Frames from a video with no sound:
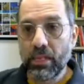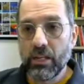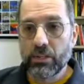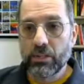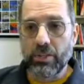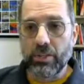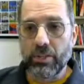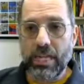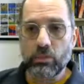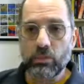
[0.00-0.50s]

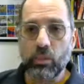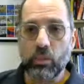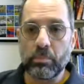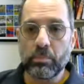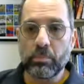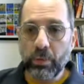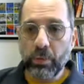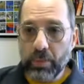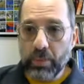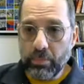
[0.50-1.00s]
So that's what
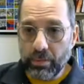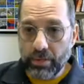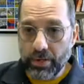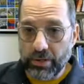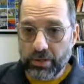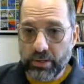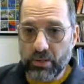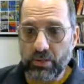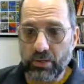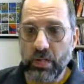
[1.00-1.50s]

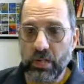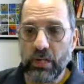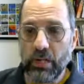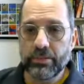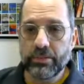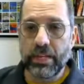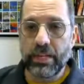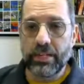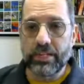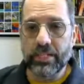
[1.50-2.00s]
preprints
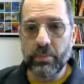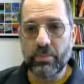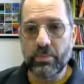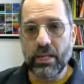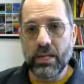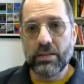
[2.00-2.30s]
tend to be.